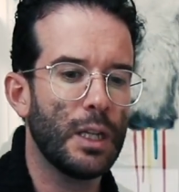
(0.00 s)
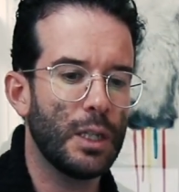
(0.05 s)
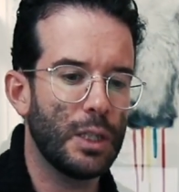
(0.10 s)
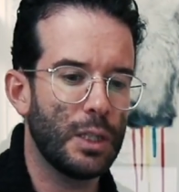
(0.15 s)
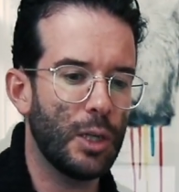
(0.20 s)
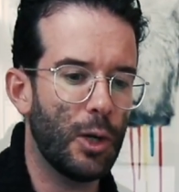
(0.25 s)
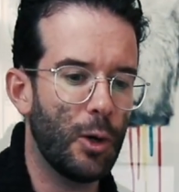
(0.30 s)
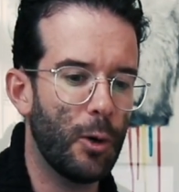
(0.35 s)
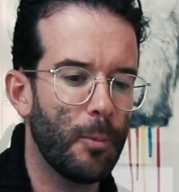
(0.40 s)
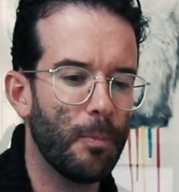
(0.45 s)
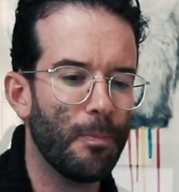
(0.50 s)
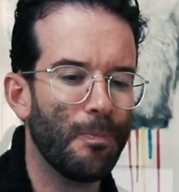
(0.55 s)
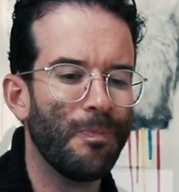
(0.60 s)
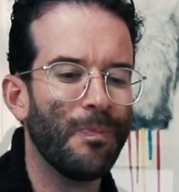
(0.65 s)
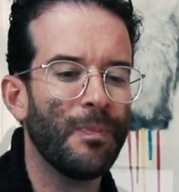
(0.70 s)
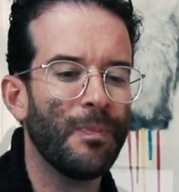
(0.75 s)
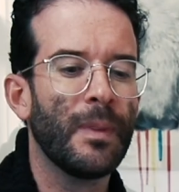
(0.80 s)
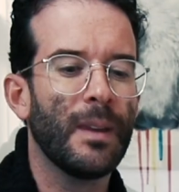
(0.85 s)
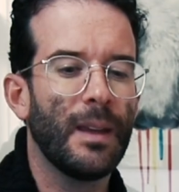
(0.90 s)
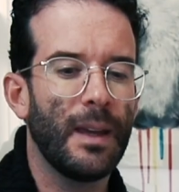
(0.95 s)
So
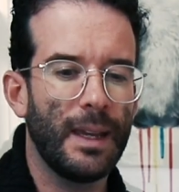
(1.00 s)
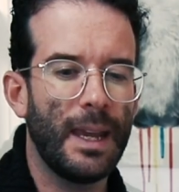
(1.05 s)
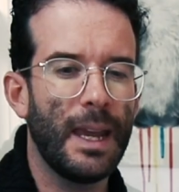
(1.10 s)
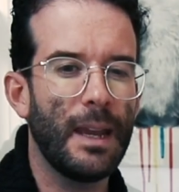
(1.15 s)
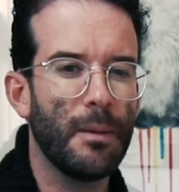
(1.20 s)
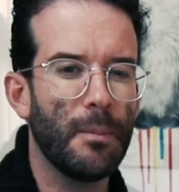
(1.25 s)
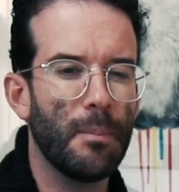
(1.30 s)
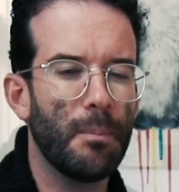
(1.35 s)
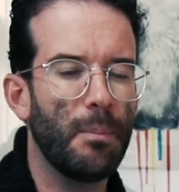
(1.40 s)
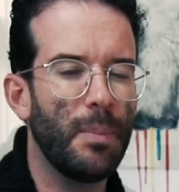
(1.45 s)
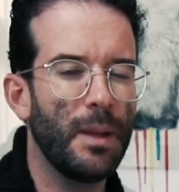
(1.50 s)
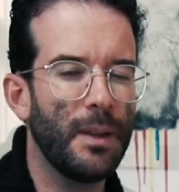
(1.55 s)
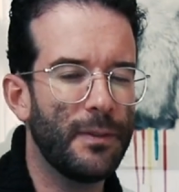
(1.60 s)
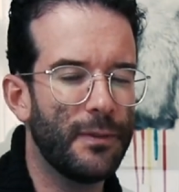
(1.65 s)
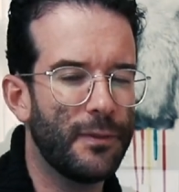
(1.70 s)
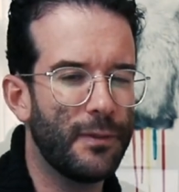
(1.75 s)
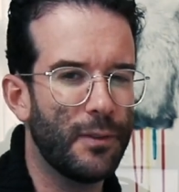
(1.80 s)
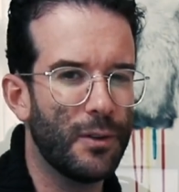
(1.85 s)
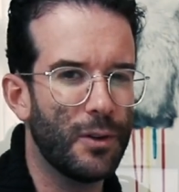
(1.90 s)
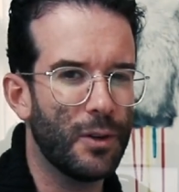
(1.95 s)
again,
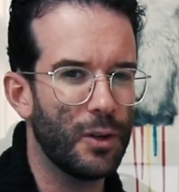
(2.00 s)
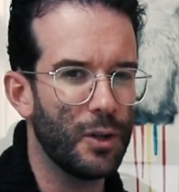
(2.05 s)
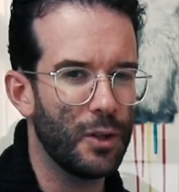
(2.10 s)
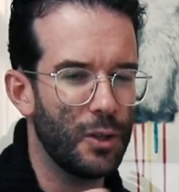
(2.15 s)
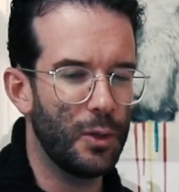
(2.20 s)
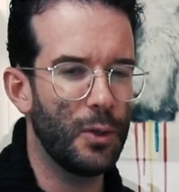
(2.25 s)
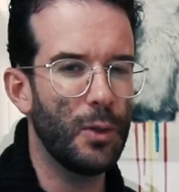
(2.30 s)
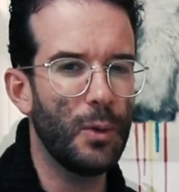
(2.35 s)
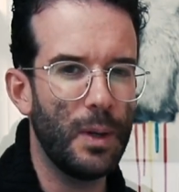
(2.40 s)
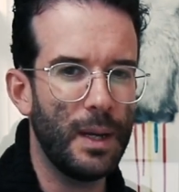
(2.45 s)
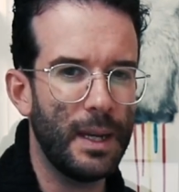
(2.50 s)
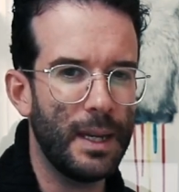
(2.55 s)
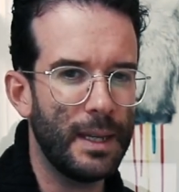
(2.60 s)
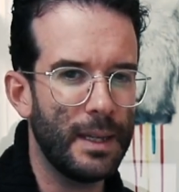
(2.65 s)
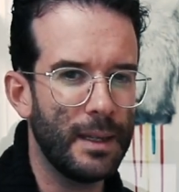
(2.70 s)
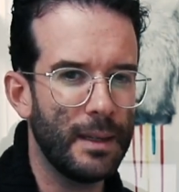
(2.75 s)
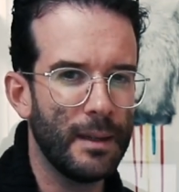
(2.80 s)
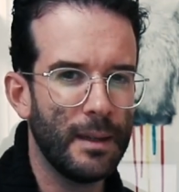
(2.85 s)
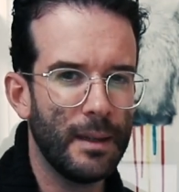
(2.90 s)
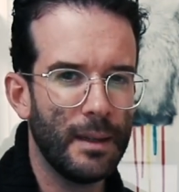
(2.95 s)
before
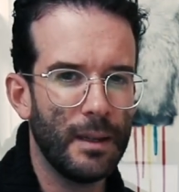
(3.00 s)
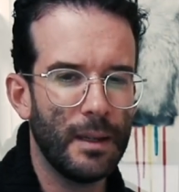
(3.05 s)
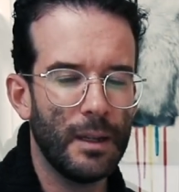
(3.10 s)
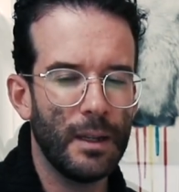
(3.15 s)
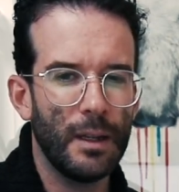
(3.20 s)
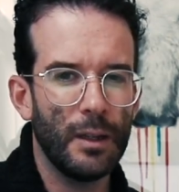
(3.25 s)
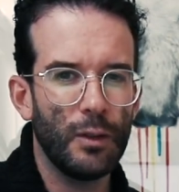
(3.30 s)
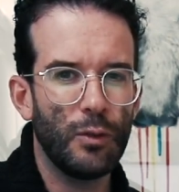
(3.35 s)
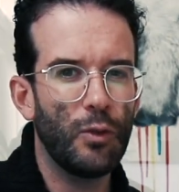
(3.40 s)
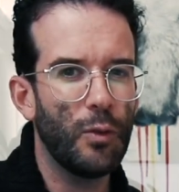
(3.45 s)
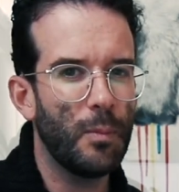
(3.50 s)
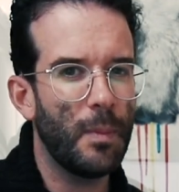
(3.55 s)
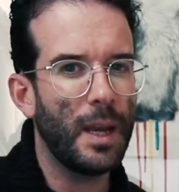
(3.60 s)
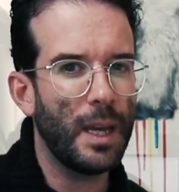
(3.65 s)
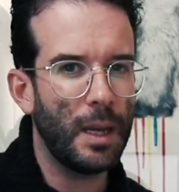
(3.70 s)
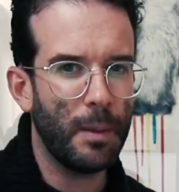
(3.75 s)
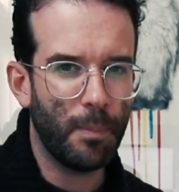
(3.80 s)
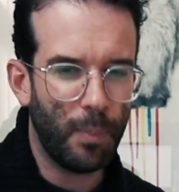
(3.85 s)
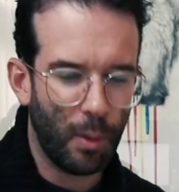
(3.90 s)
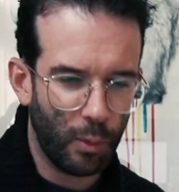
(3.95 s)
doing too
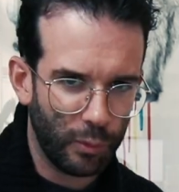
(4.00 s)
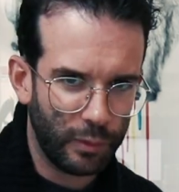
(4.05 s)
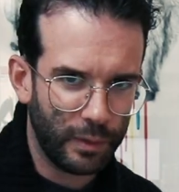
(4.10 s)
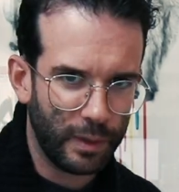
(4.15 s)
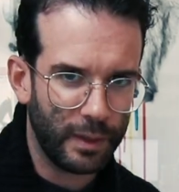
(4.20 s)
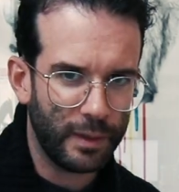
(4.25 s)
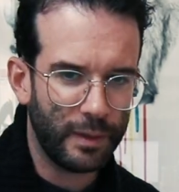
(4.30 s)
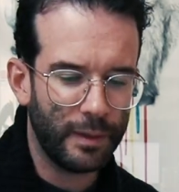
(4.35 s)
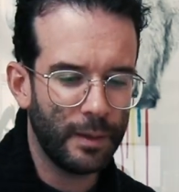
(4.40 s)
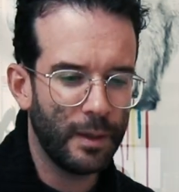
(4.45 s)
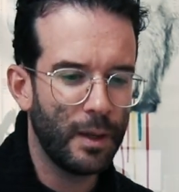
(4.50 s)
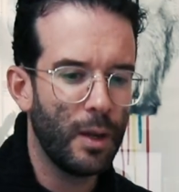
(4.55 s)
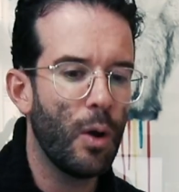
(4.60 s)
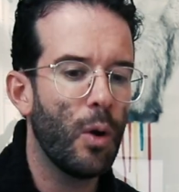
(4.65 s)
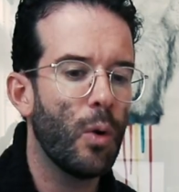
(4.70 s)
many poses,